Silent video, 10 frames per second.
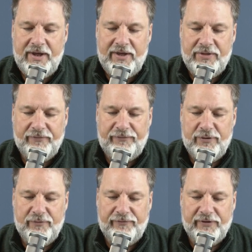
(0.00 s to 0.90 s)
and the
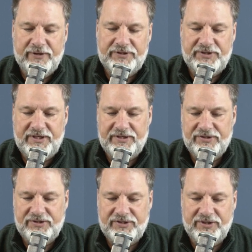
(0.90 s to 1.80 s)
few
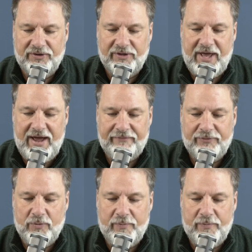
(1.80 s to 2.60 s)
Philistines still left